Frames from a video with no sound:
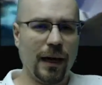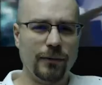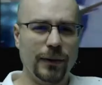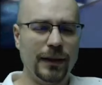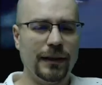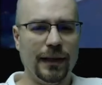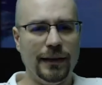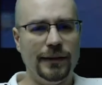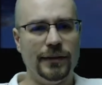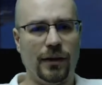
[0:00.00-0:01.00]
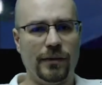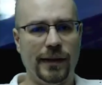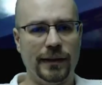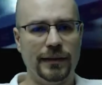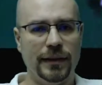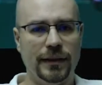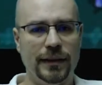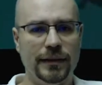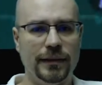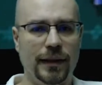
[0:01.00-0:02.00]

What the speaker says: really like the Star Fox series.